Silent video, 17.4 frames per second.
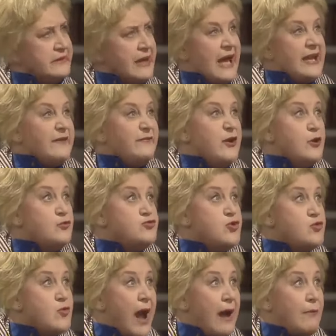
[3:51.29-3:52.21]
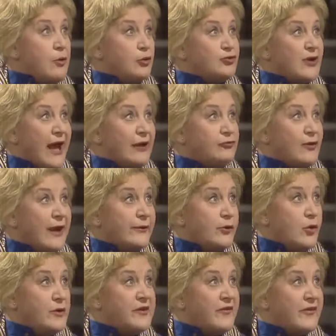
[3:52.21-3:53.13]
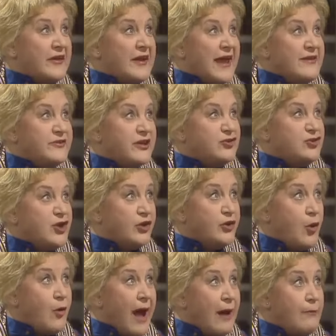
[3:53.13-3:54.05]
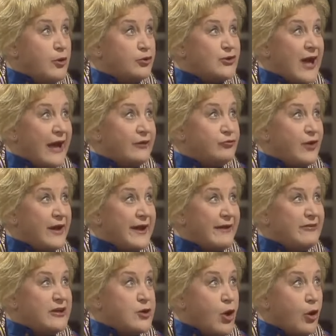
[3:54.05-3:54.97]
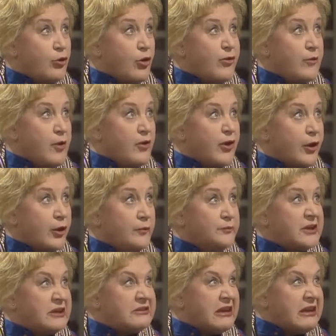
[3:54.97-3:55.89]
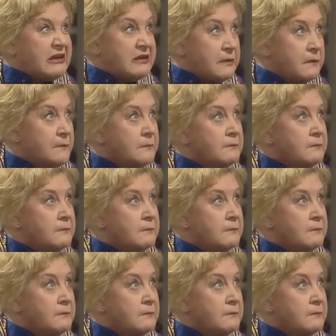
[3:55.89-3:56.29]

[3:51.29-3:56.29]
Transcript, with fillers: And if you knew how much I dread going to the dentist, you'll know how much I dread having your other mother come to tea.